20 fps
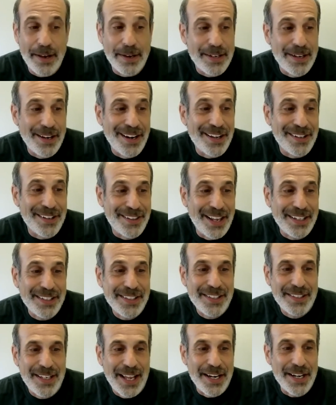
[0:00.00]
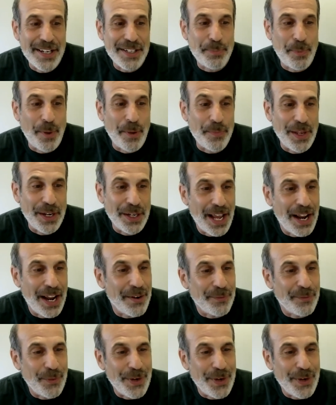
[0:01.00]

yeah, that is something that